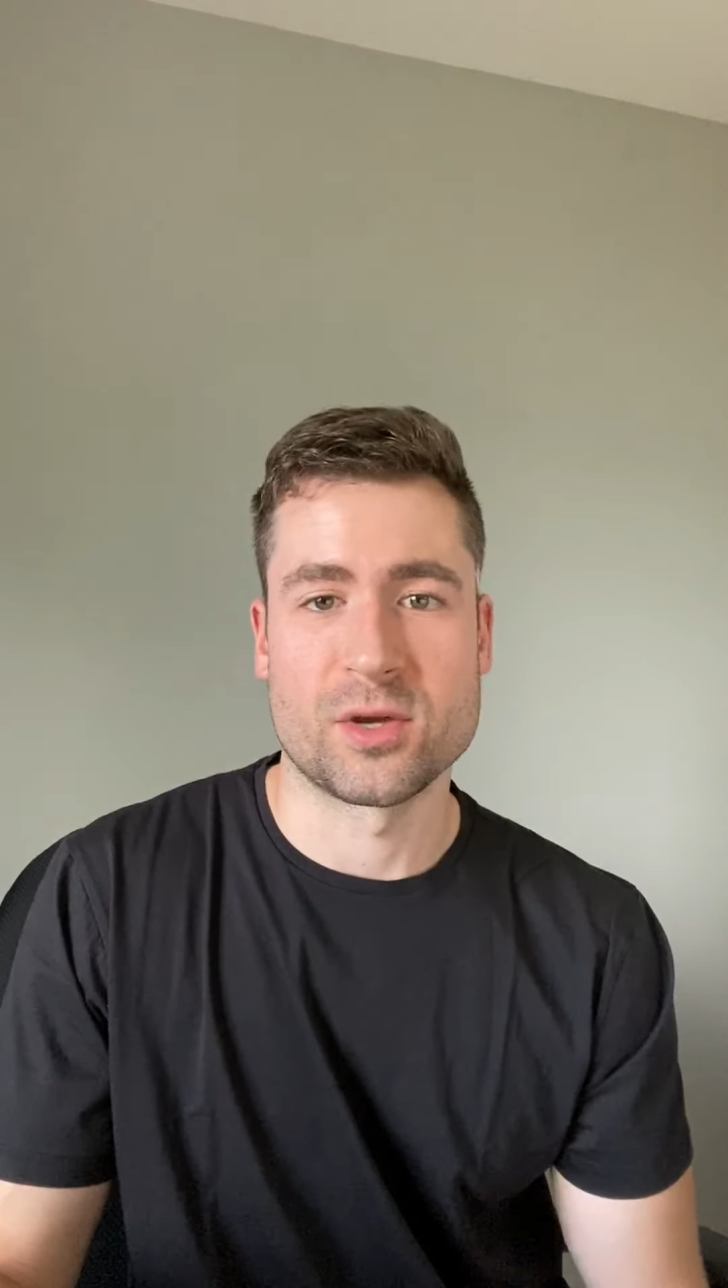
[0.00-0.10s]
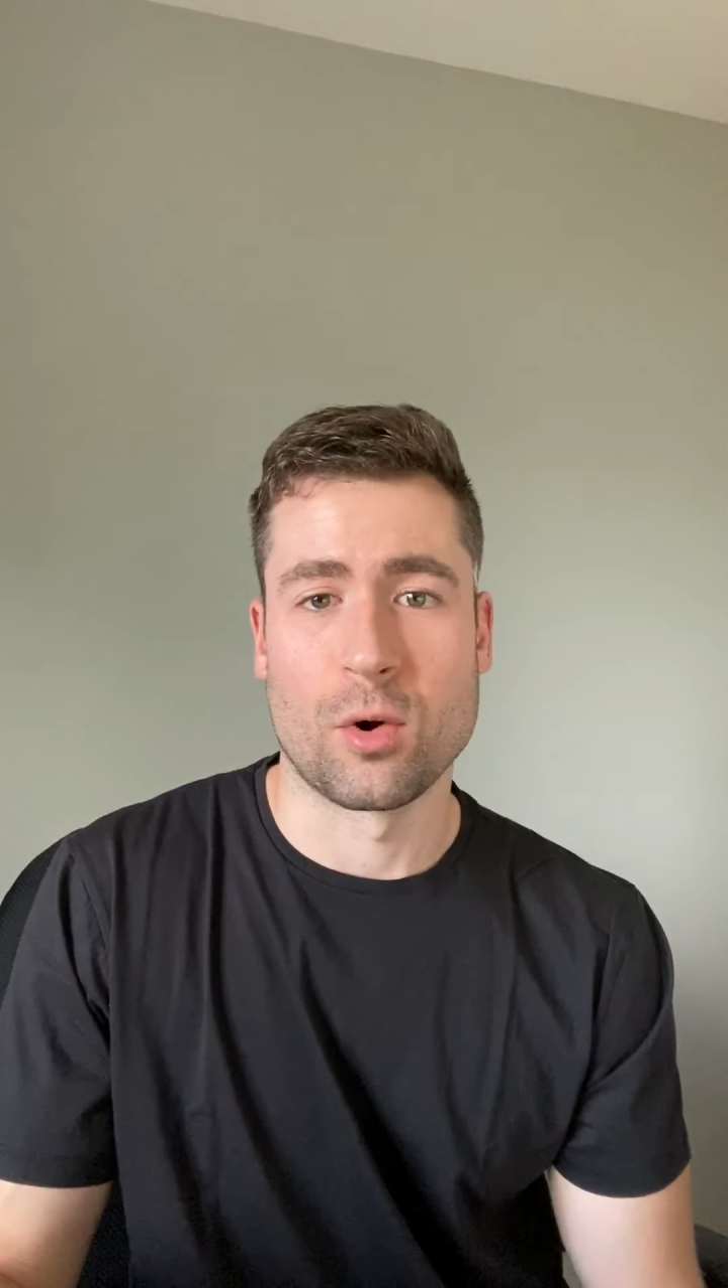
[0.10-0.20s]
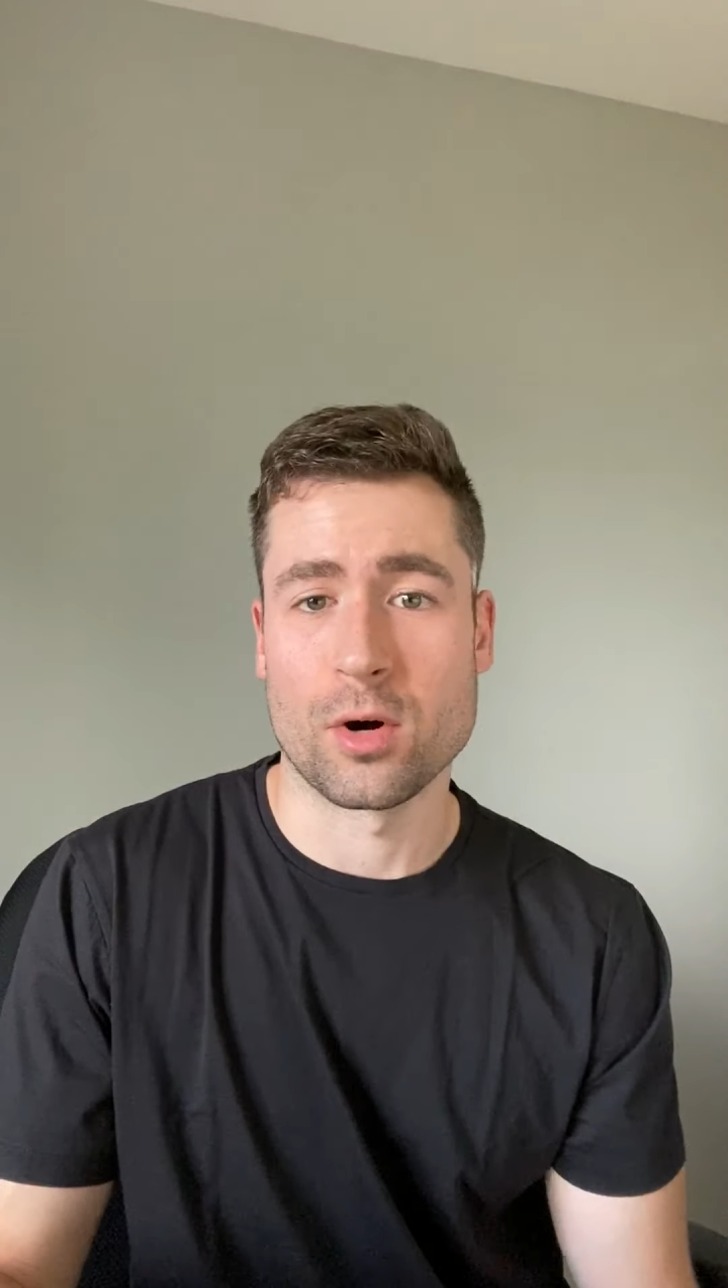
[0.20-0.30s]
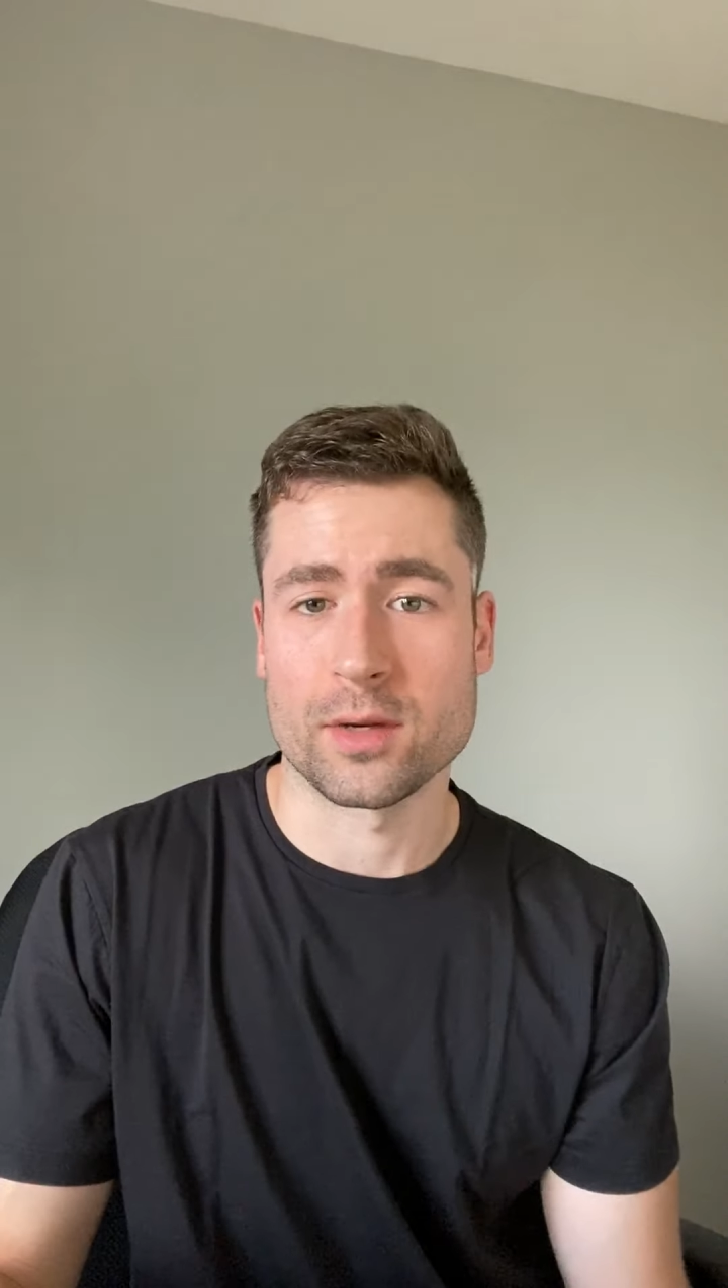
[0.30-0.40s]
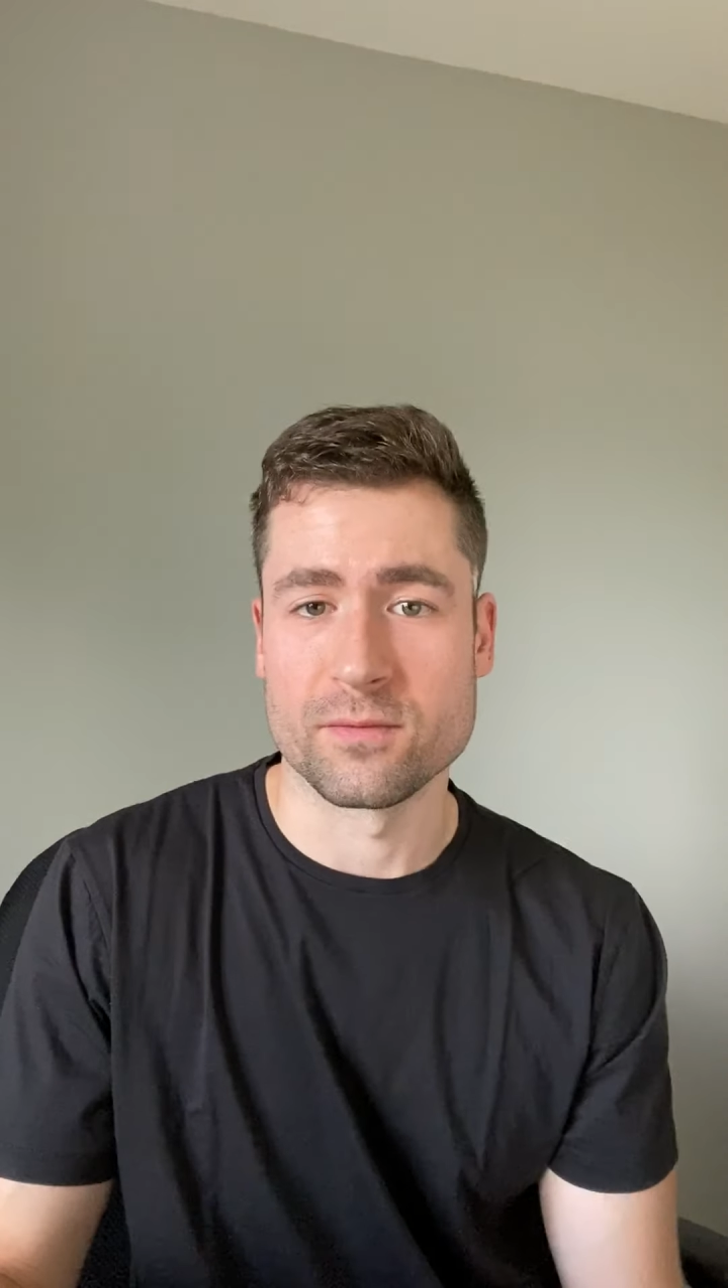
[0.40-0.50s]

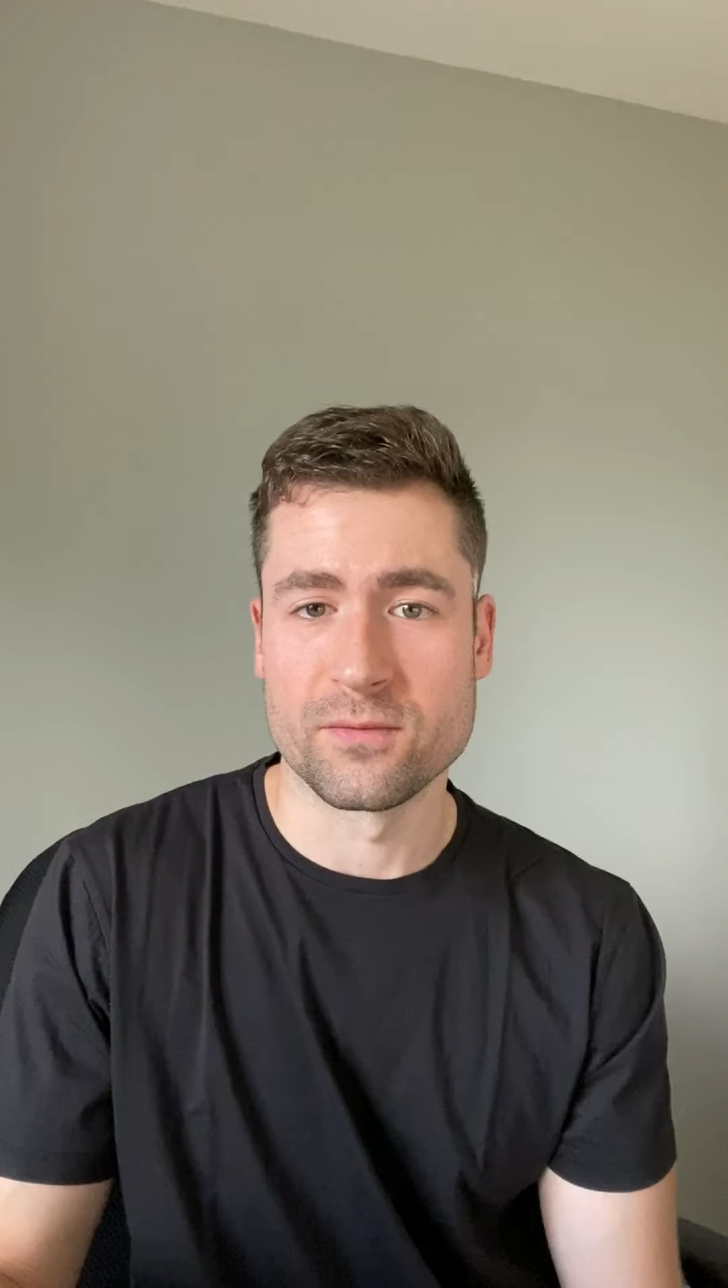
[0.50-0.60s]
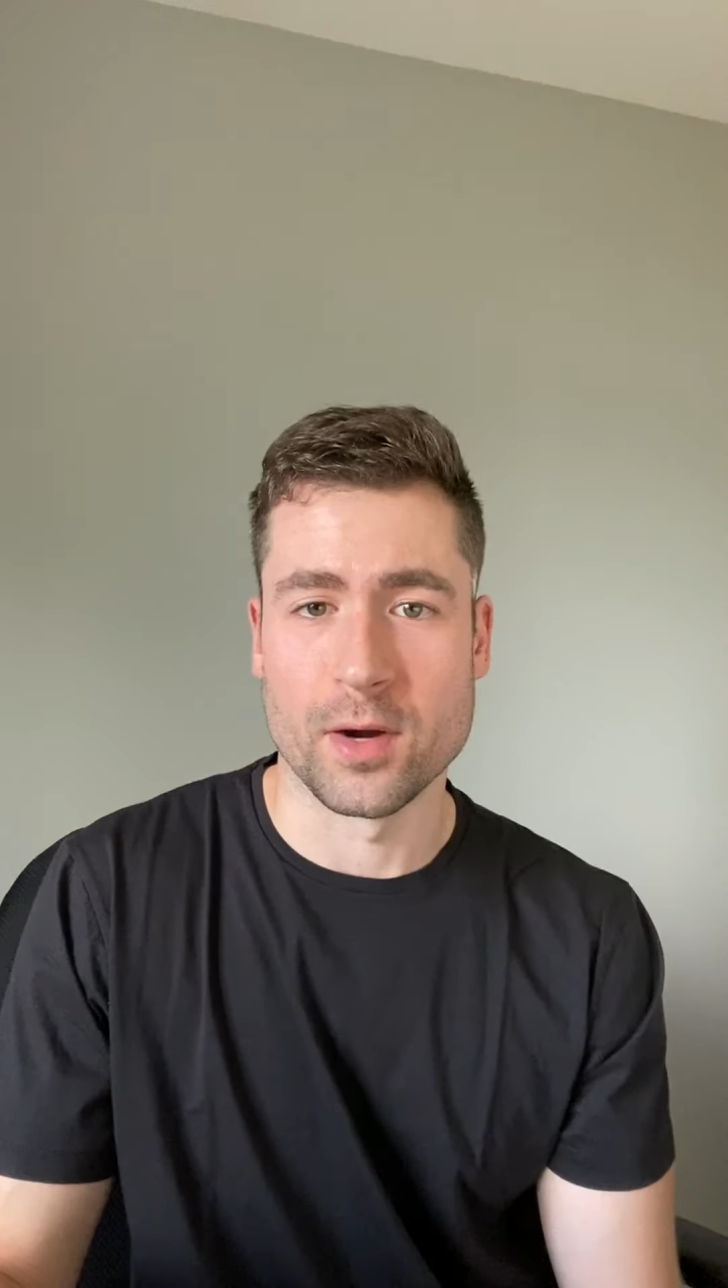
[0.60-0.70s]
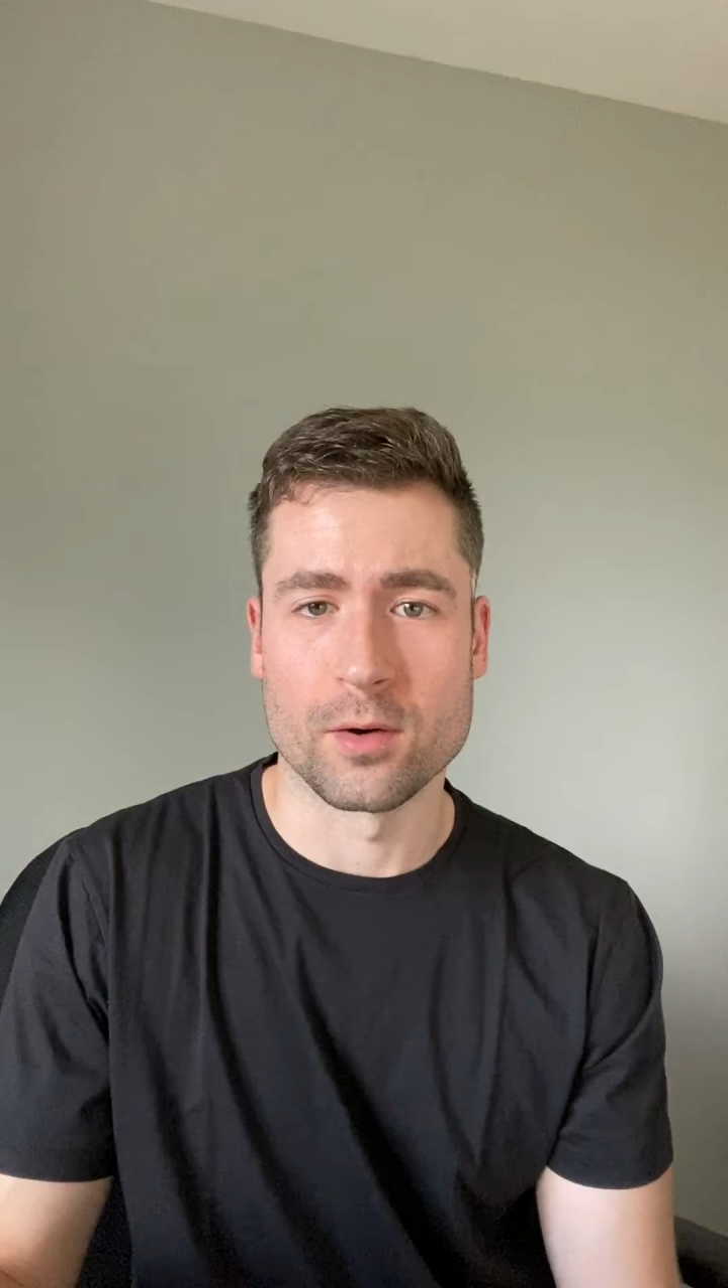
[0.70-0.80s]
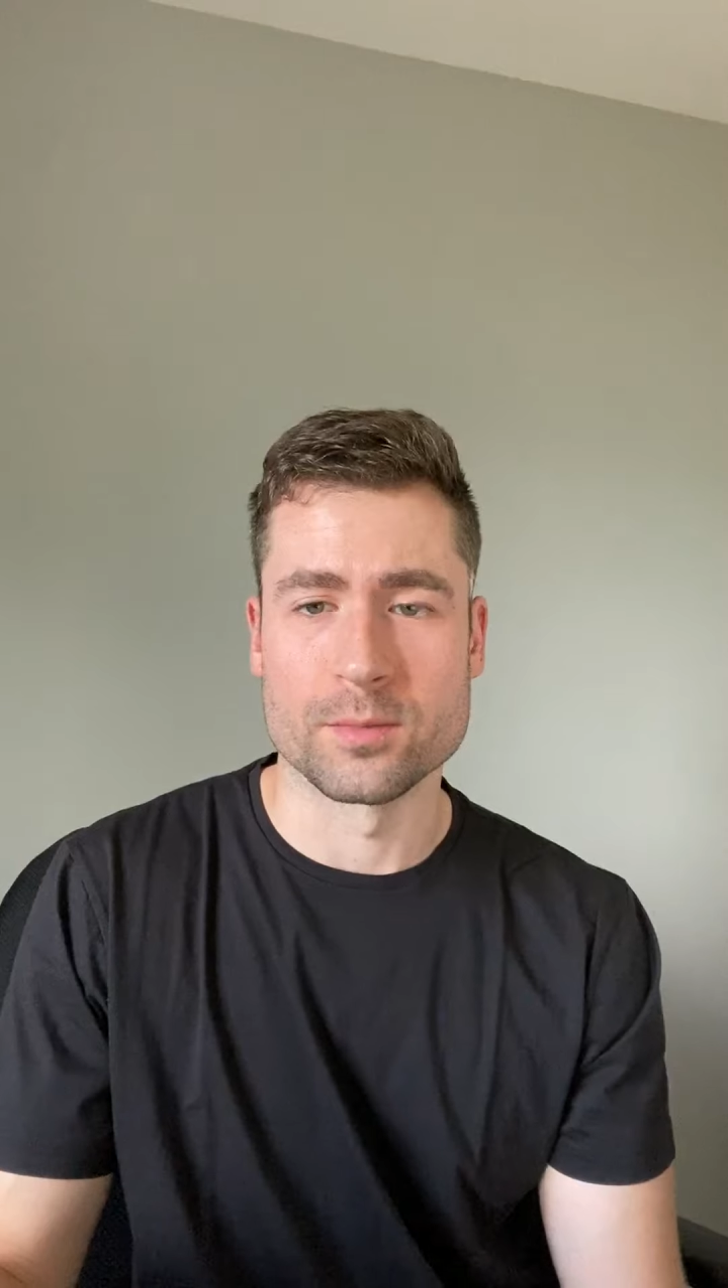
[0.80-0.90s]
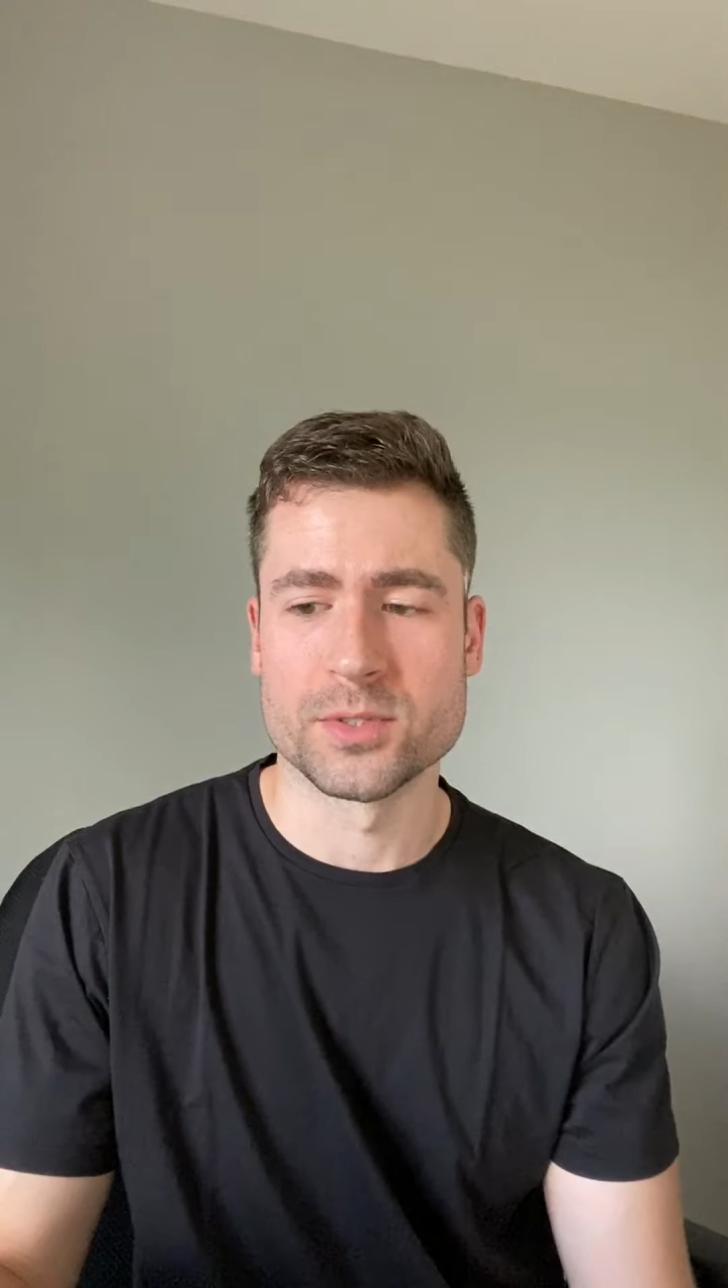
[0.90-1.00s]
cork and foam.